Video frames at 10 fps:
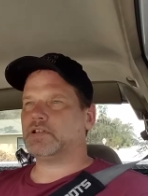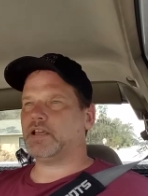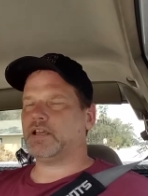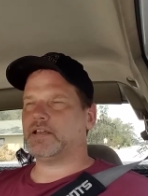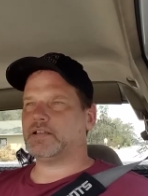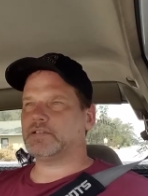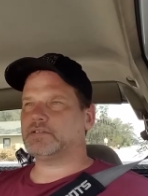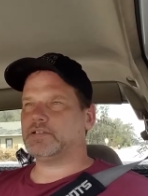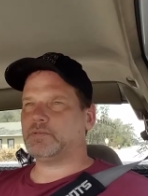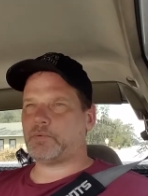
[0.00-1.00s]

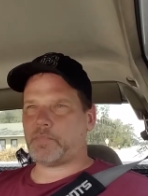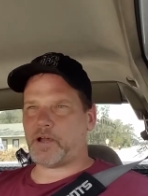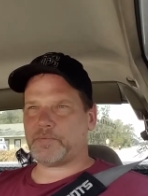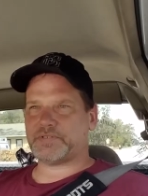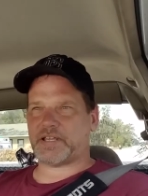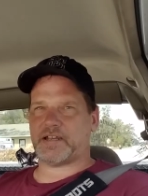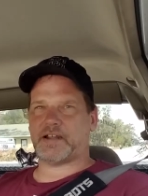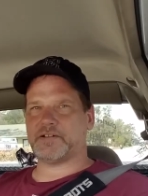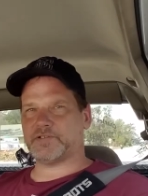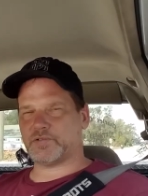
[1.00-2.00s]
and you know, my mom's standing
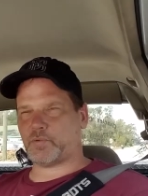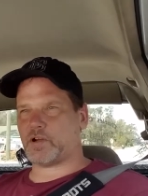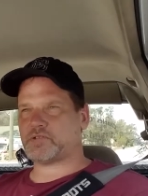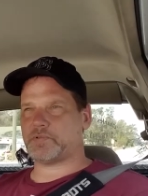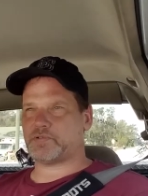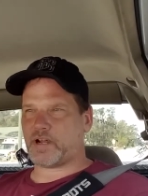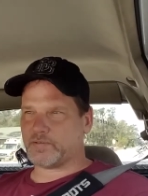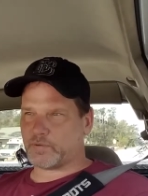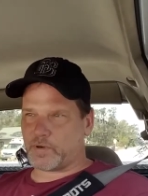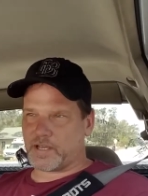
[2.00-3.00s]
out there just watching me
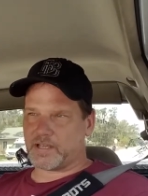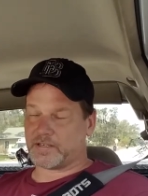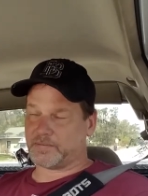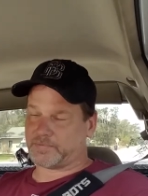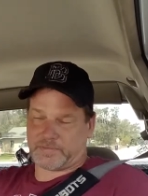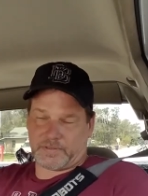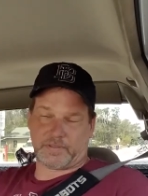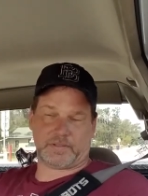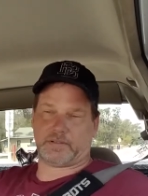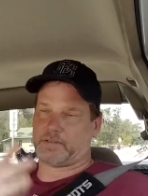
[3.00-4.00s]
drive away, and I'm
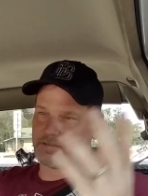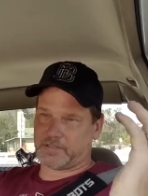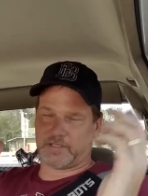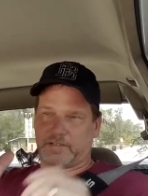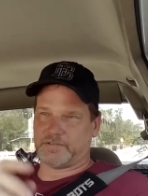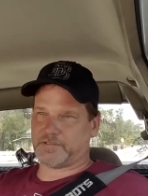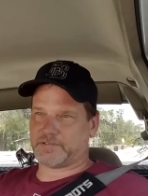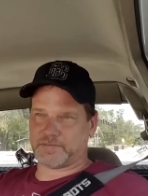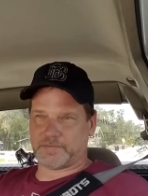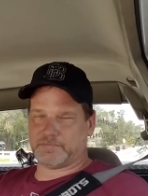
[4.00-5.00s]
like, you know, just
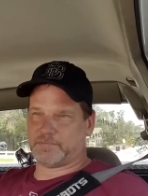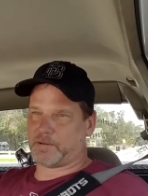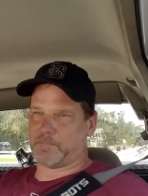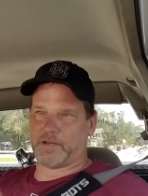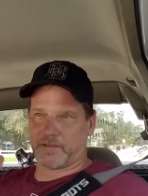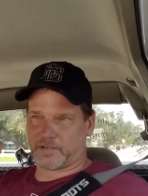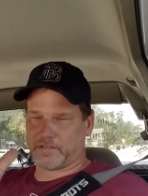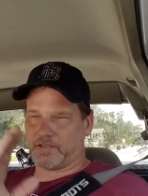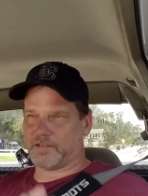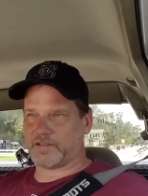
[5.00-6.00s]
my mother,
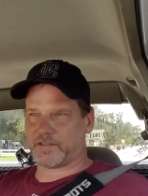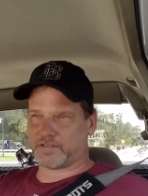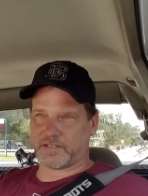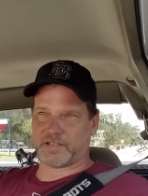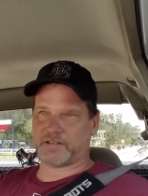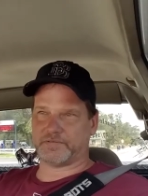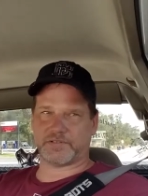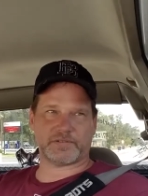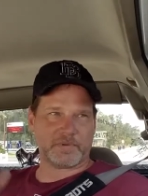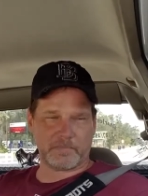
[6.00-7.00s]
you know, I'm thinking it was
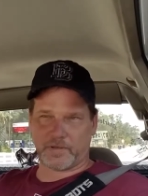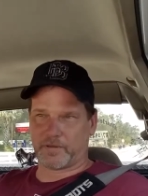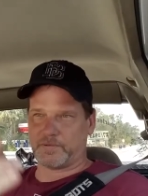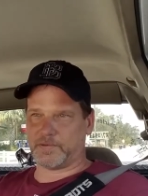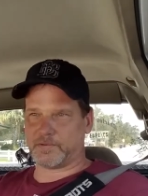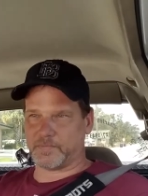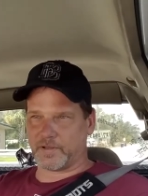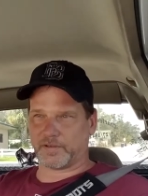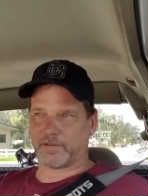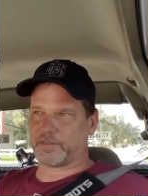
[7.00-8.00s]
just my mother doing her
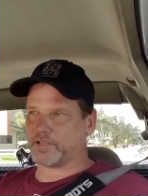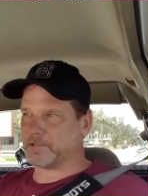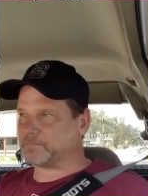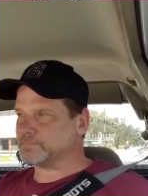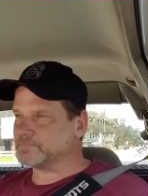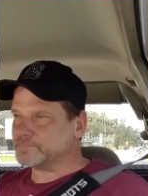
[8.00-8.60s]
motherly thing.